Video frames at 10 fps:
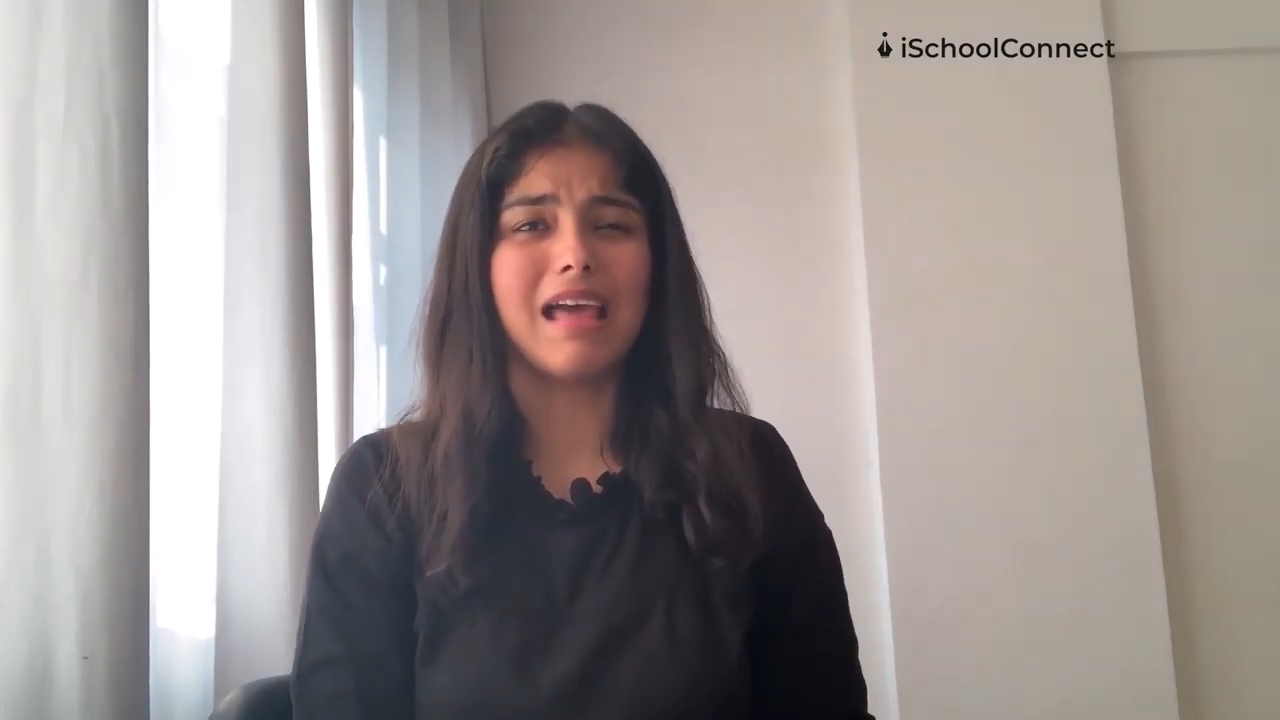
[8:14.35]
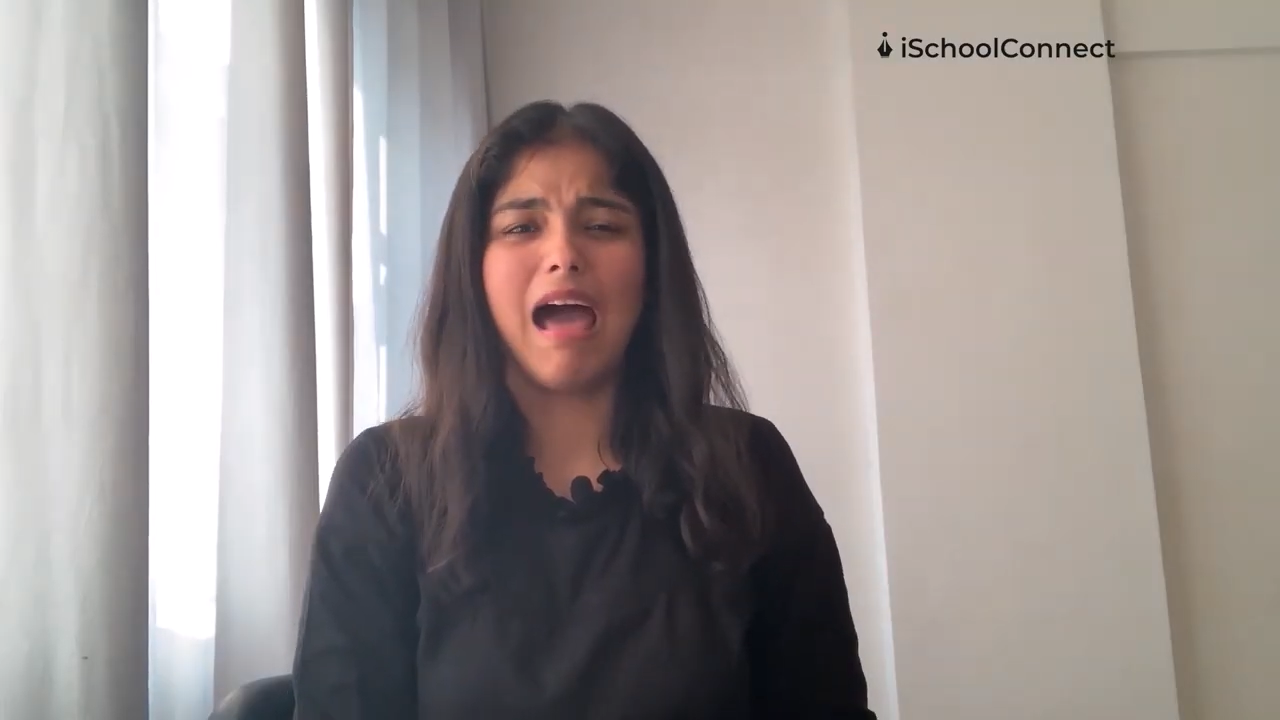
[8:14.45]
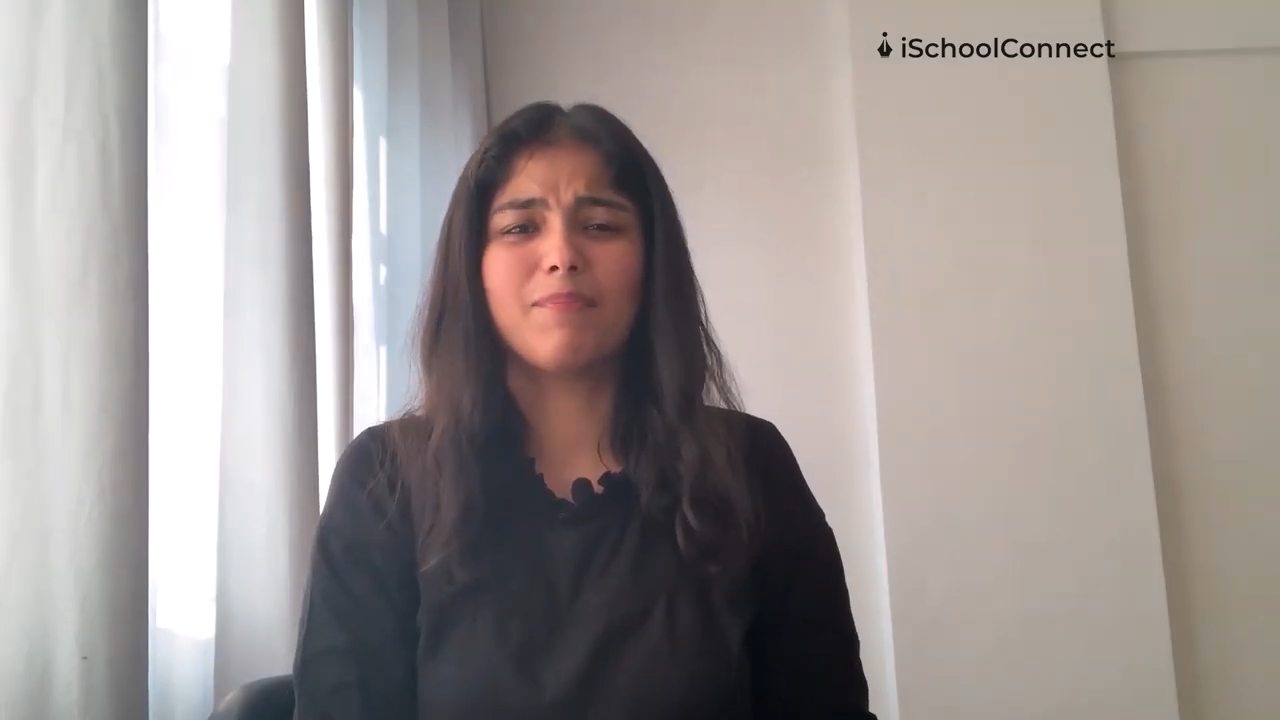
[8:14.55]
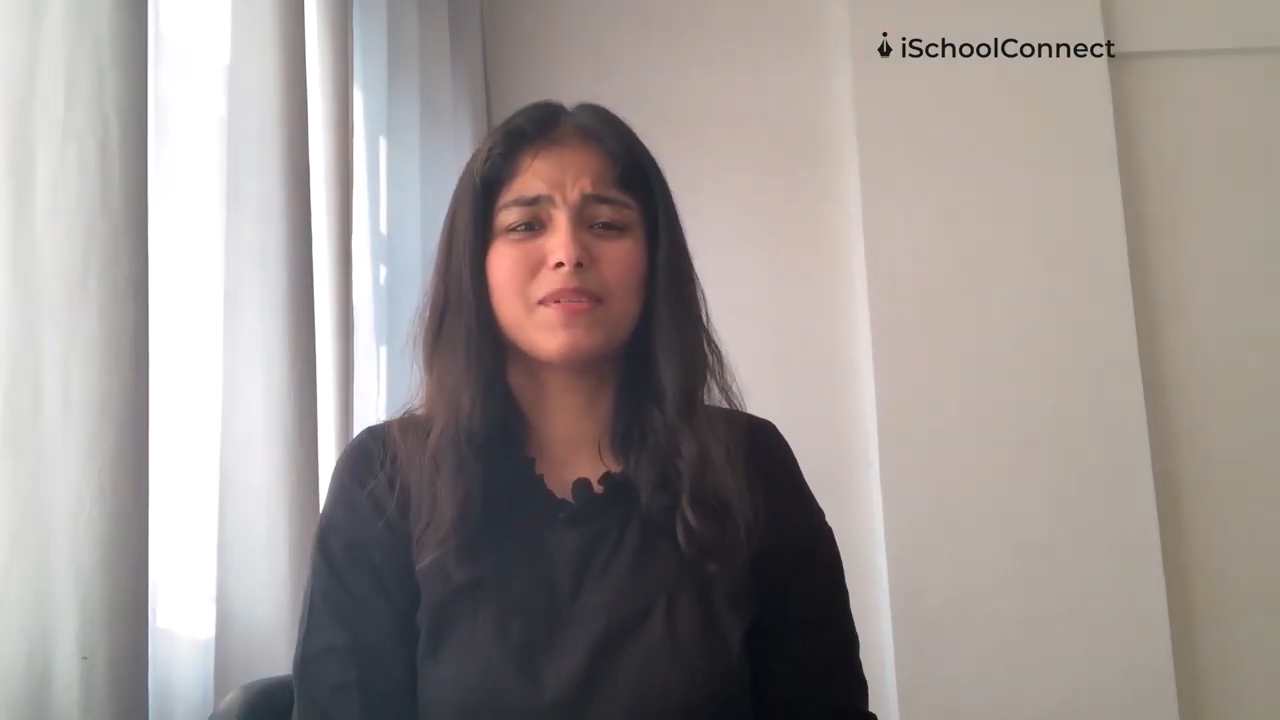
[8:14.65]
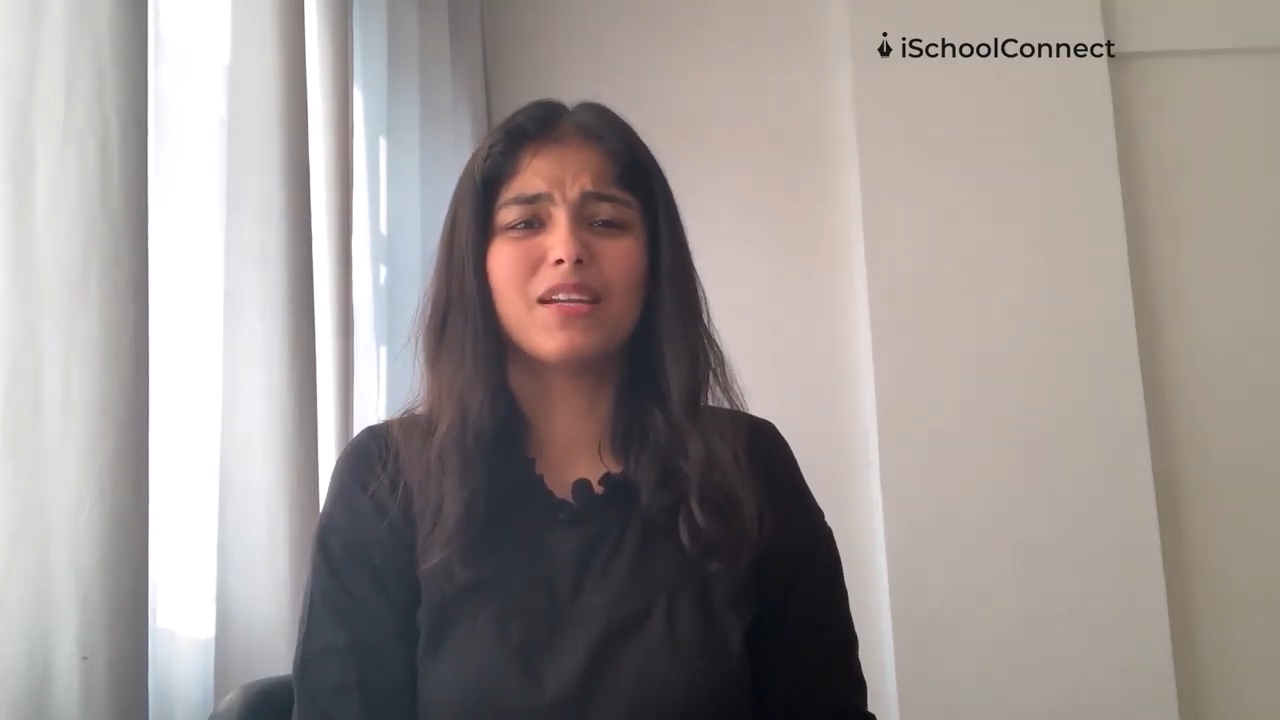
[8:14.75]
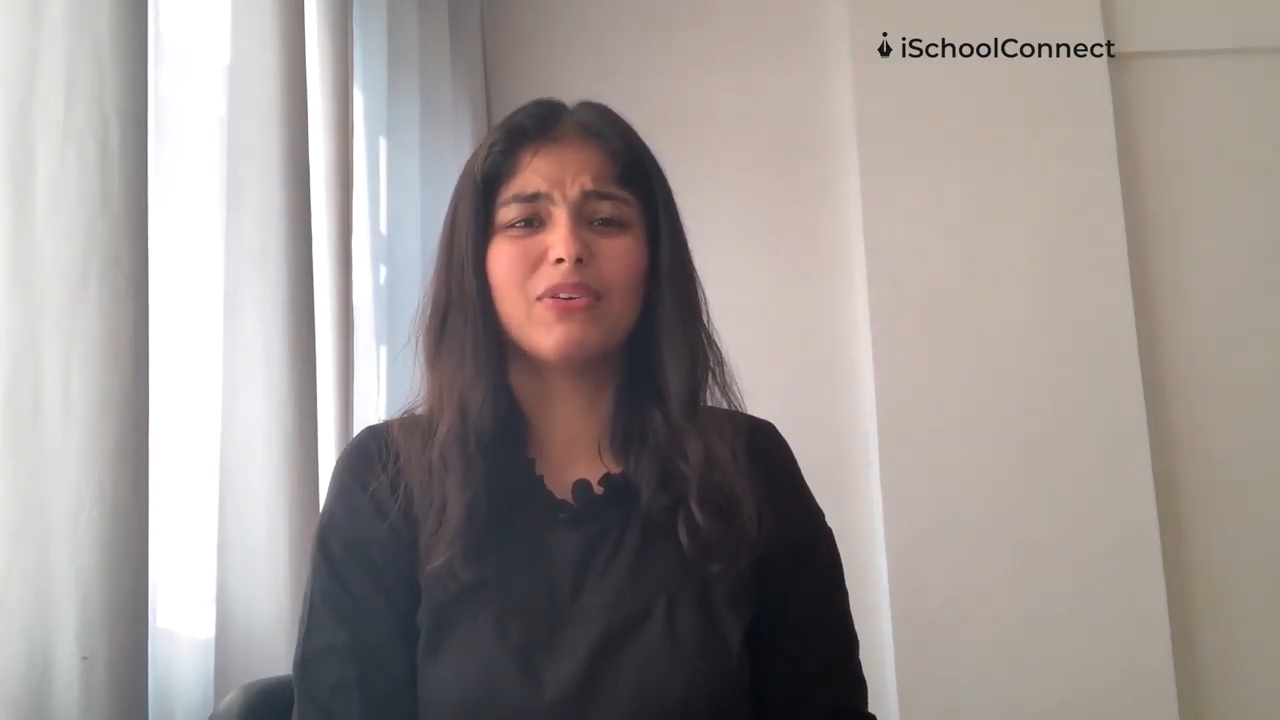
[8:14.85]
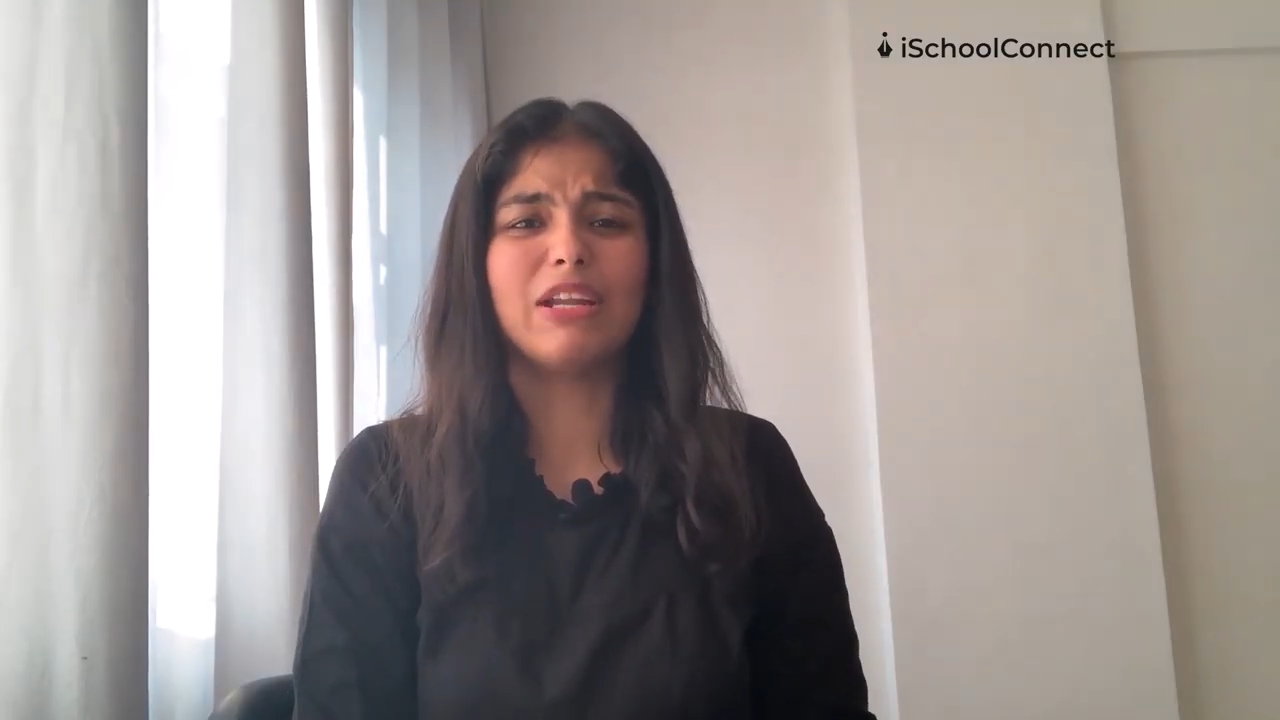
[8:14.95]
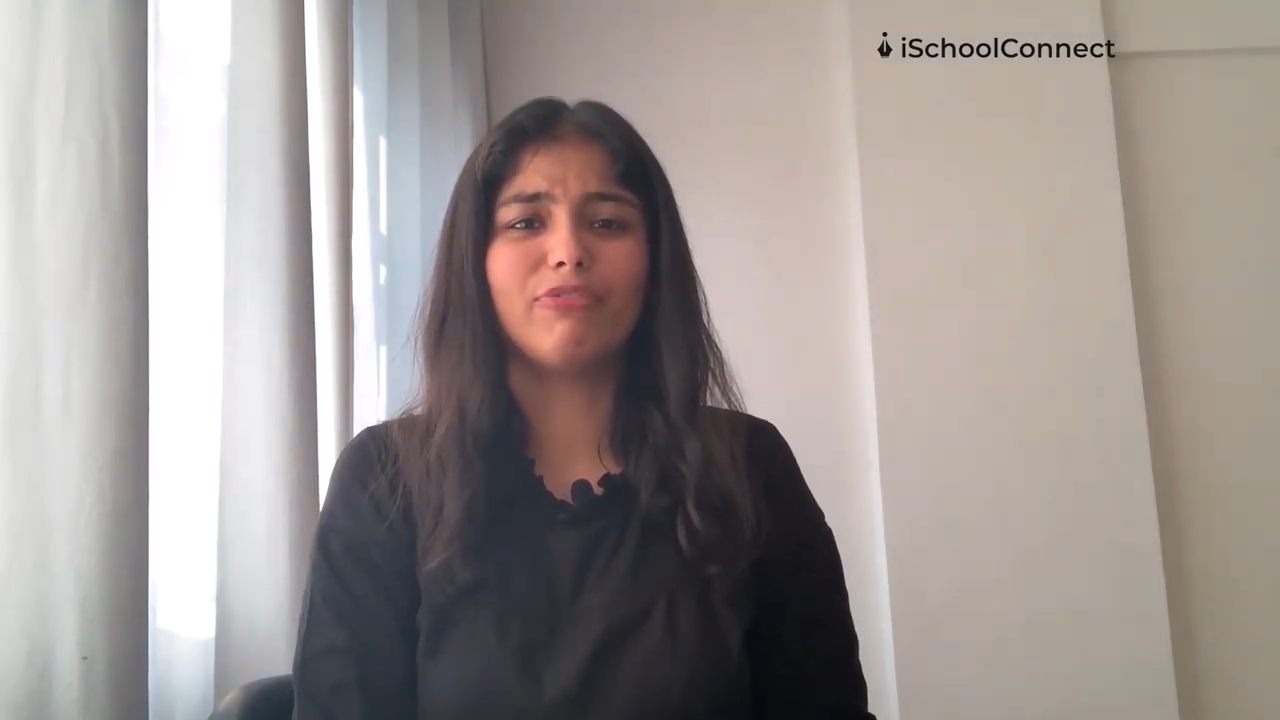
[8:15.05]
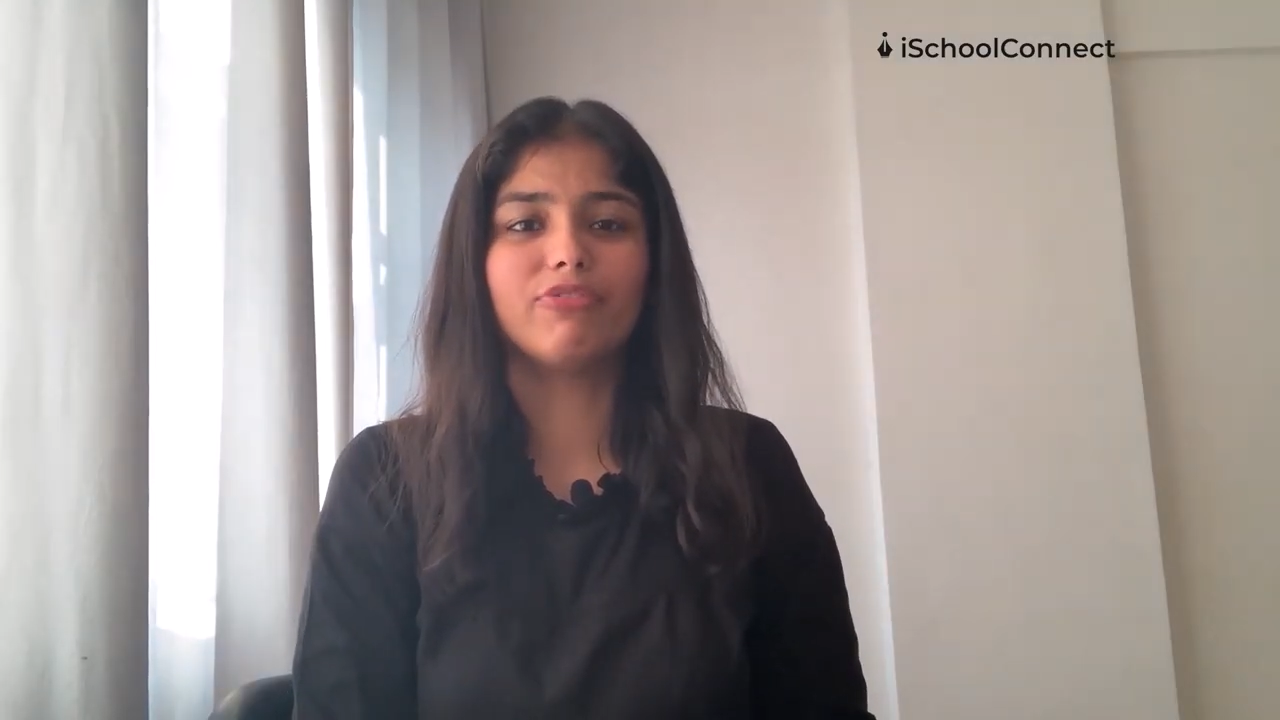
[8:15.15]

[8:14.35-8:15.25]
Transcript: absolutely